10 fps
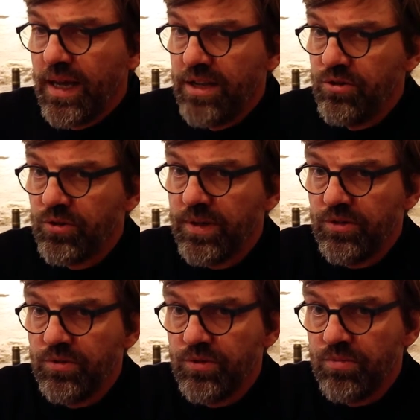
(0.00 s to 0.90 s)
and you're trying
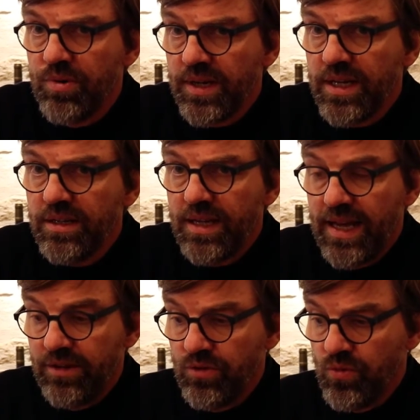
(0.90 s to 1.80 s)
to bring it
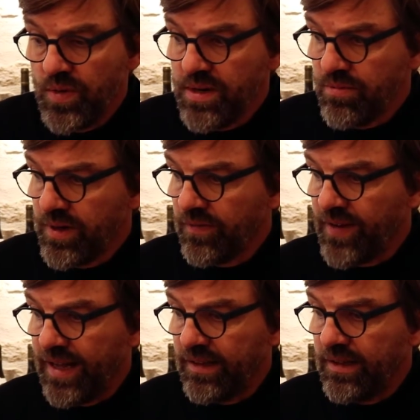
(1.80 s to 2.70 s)
and to really bring
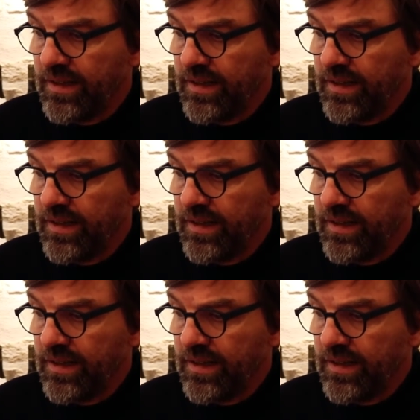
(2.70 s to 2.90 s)
that